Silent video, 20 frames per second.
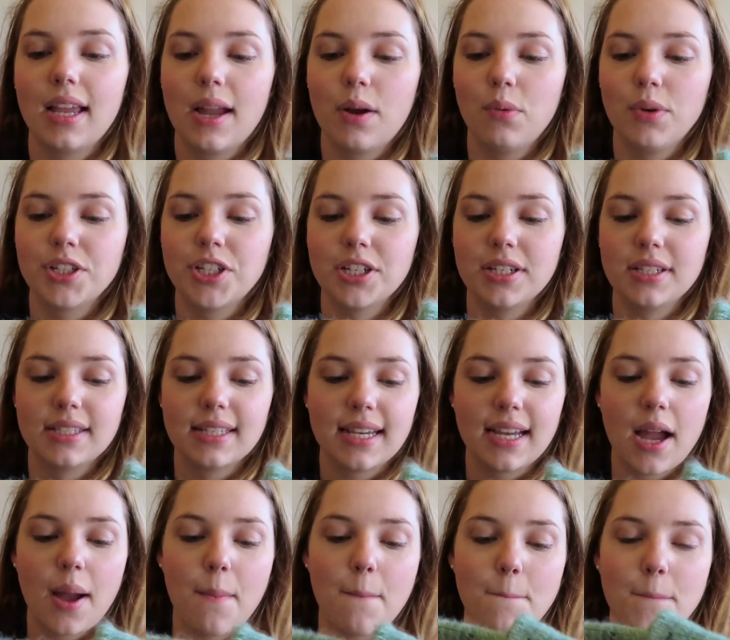which is like
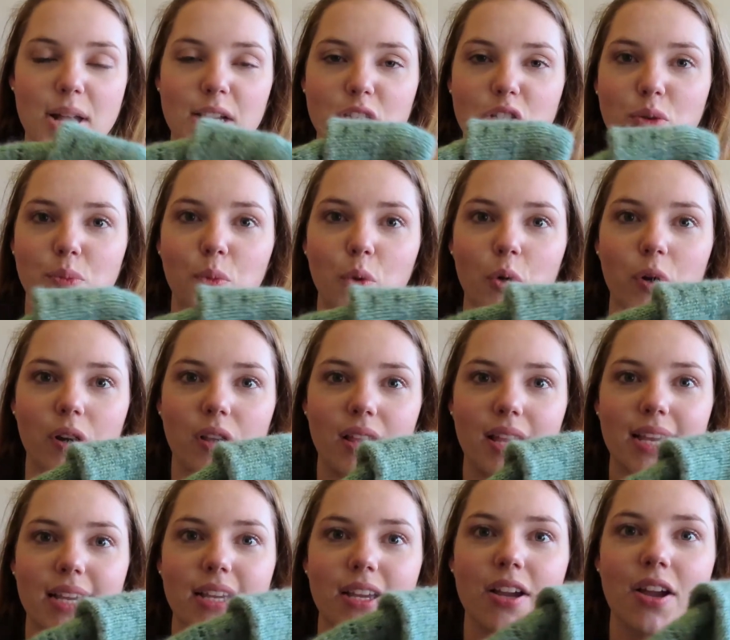a much more
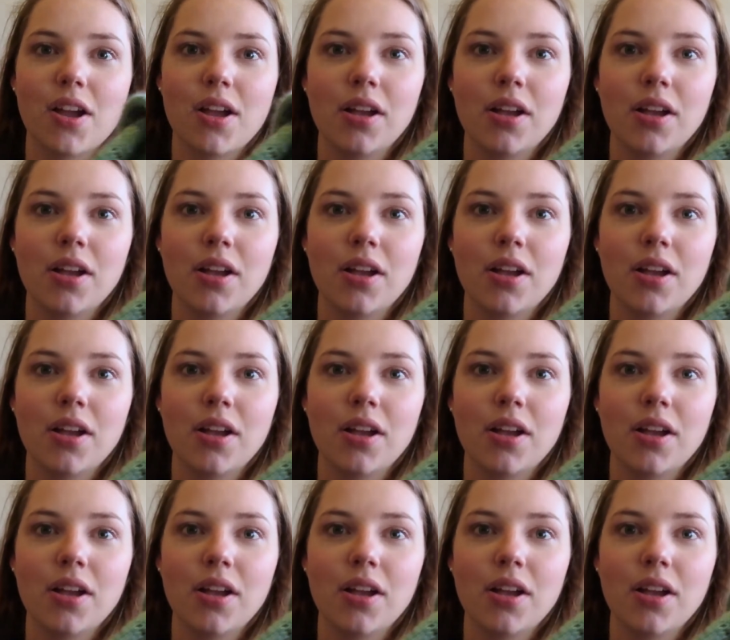like